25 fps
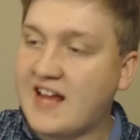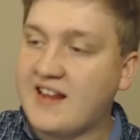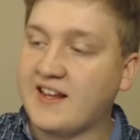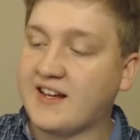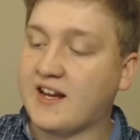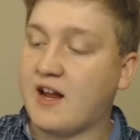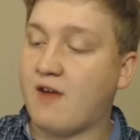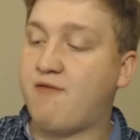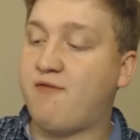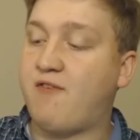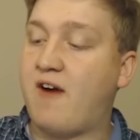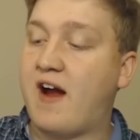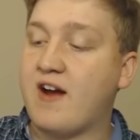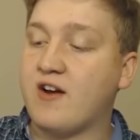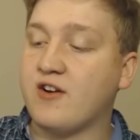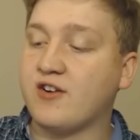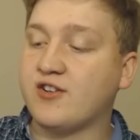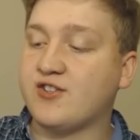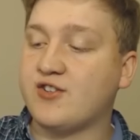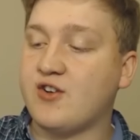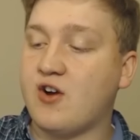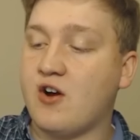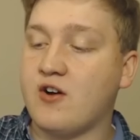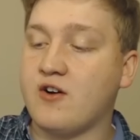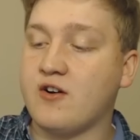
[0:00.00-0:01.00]
it's got like a fire
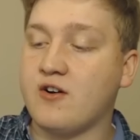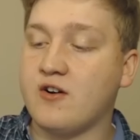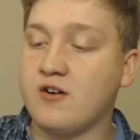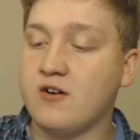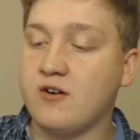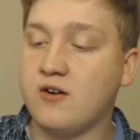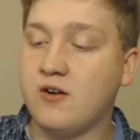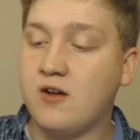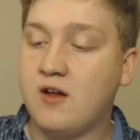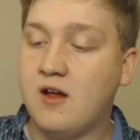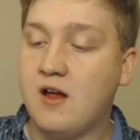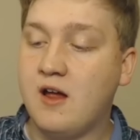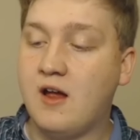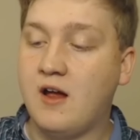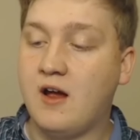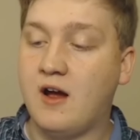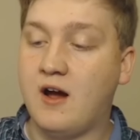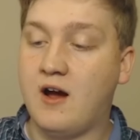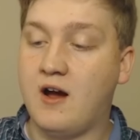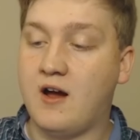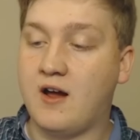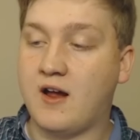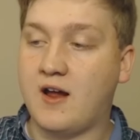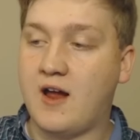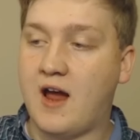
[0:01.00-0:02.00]
starter.
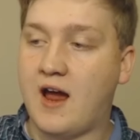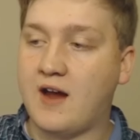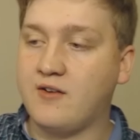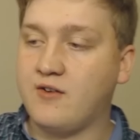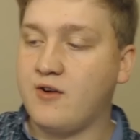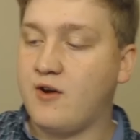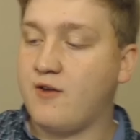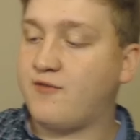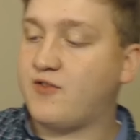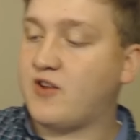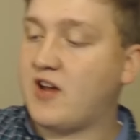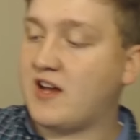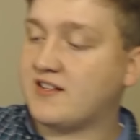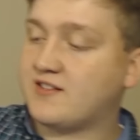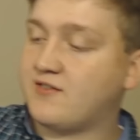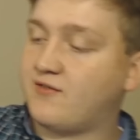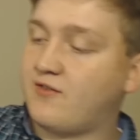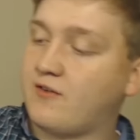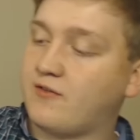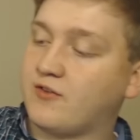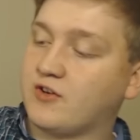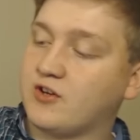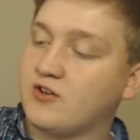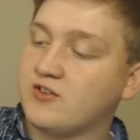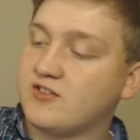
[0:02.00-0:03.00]
I don't know if you guys
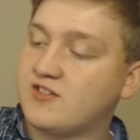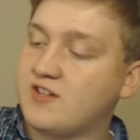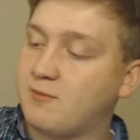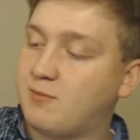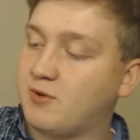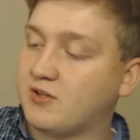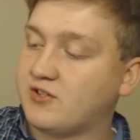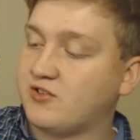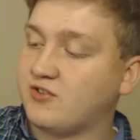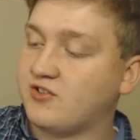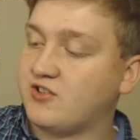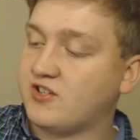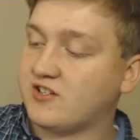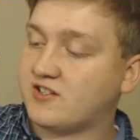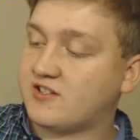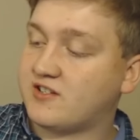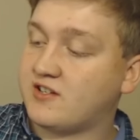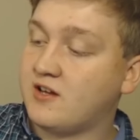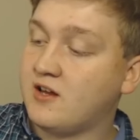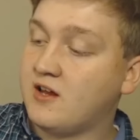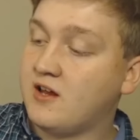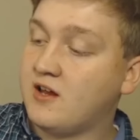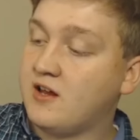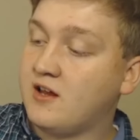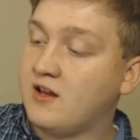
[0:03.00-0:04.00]
have ever used it, but you
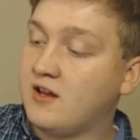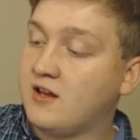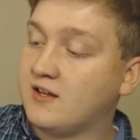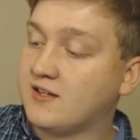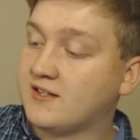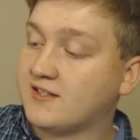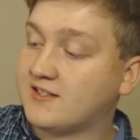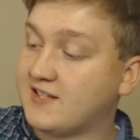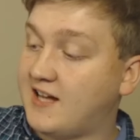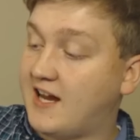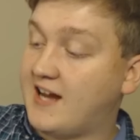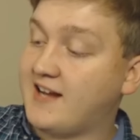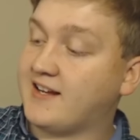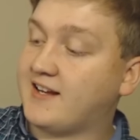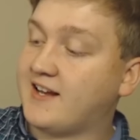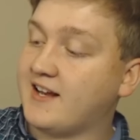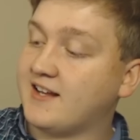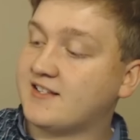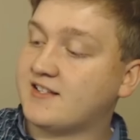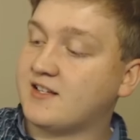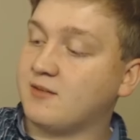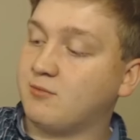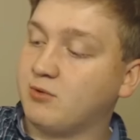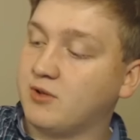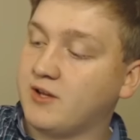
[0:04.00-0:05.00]
just slide
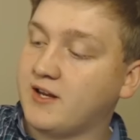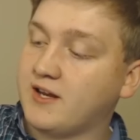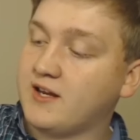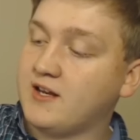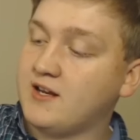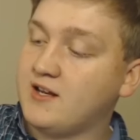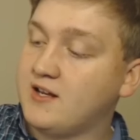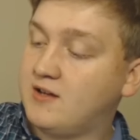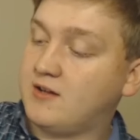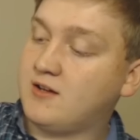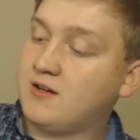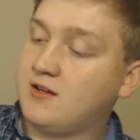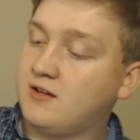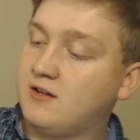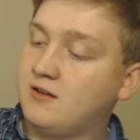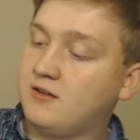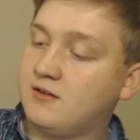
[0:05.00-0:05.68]
against the blade.